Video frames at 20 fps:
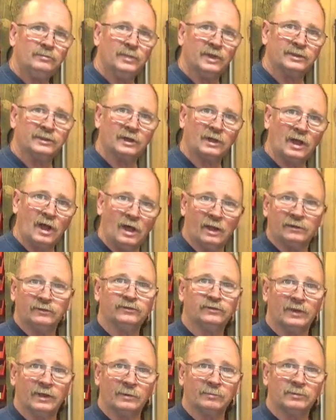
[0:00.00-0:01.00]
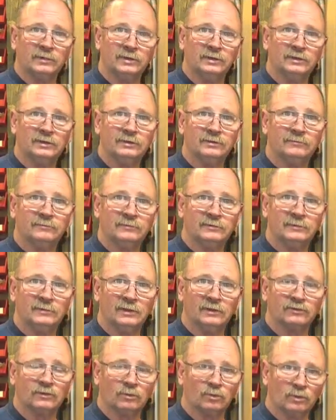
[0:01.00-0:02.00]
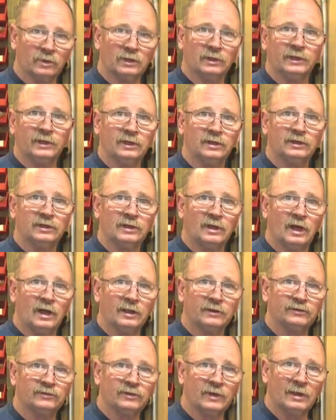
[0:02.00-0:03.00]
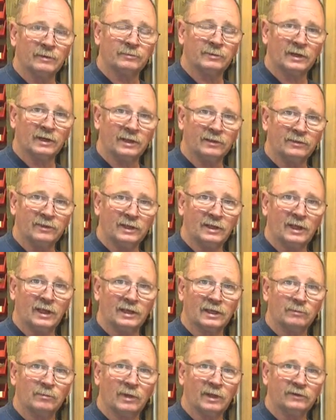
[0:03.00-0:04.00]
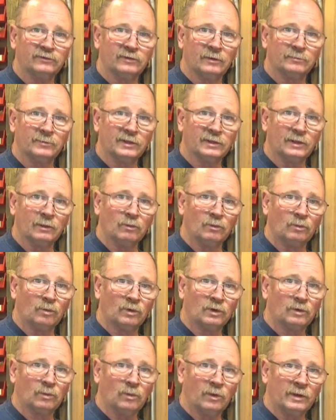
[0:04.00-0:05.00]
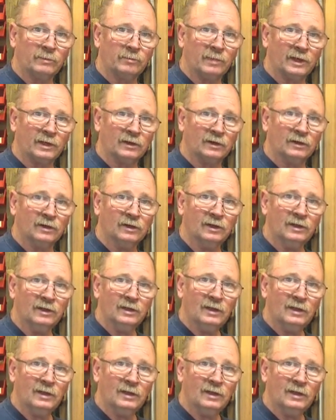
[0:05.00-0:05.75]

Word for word: but the concept is a really good concept, and I think I can make something that will work way better.